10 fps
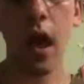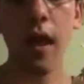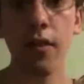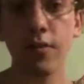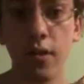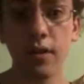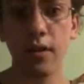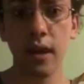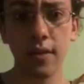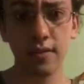Hello Zoe,
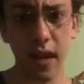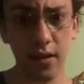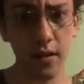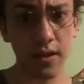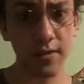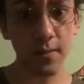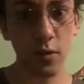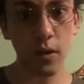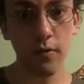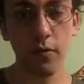today is Saturday,
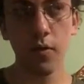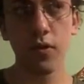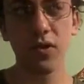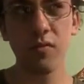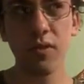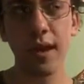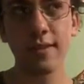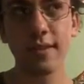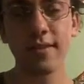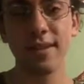September 24th,
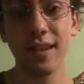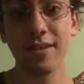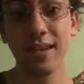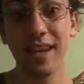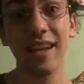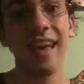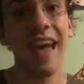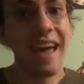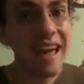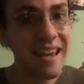2016,
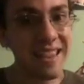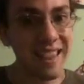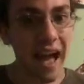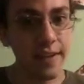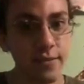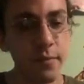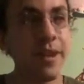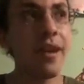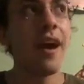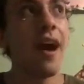and last
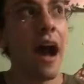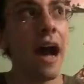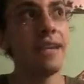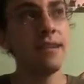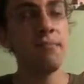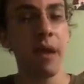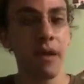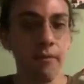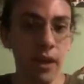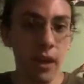week I didn't
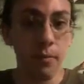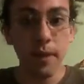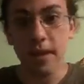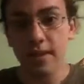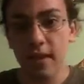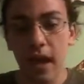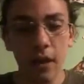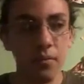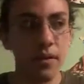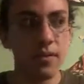make a video because
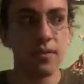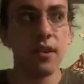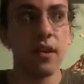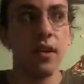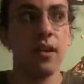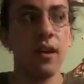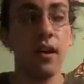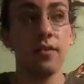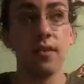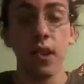I was
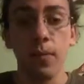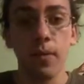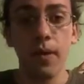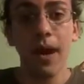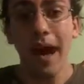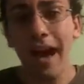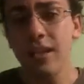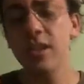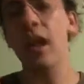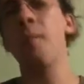asleep.
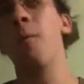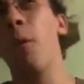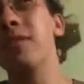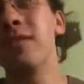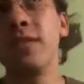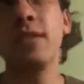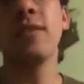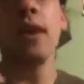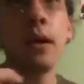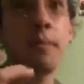Actually, I wasn't
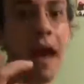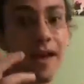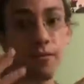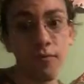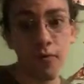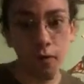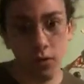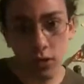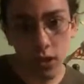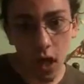asleep at
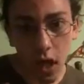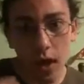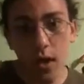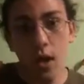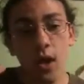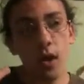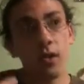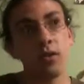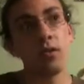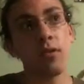first. Uh,
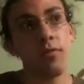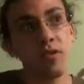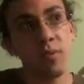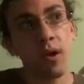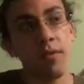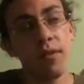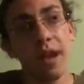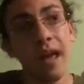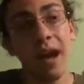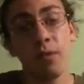during the first part of the
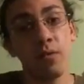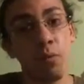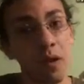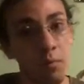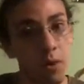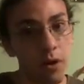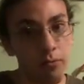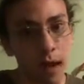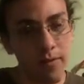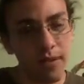day, I went white water
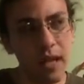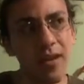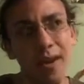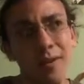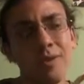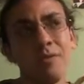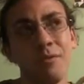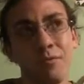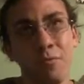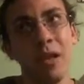rafting, which
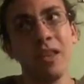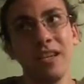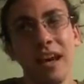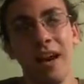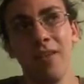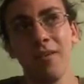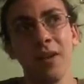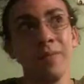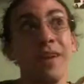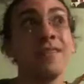was really
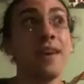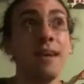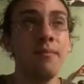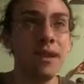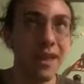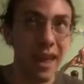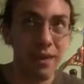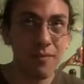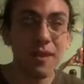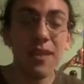tiring because I had been
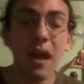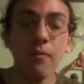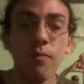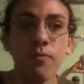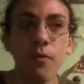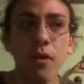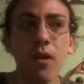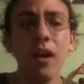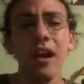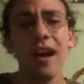camping the night
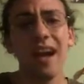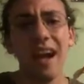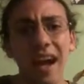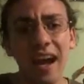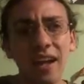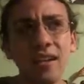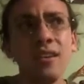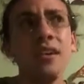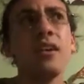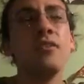before,
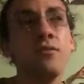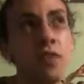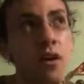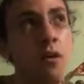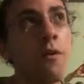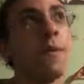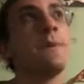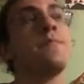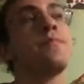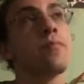and so
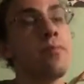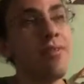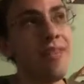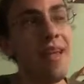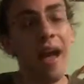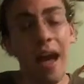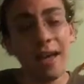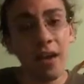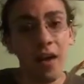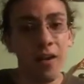I
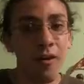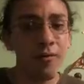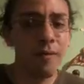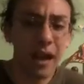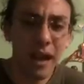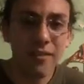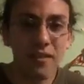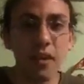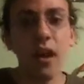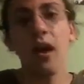got home, and I was
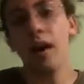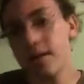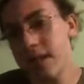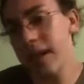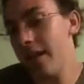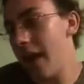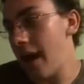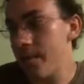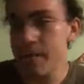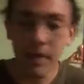like, oh, I'll take a
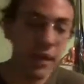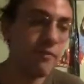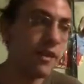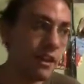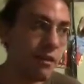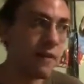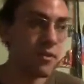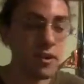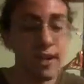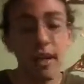nap and make a video
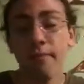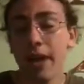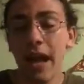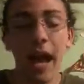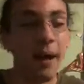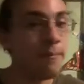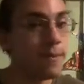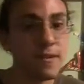after I take my nap.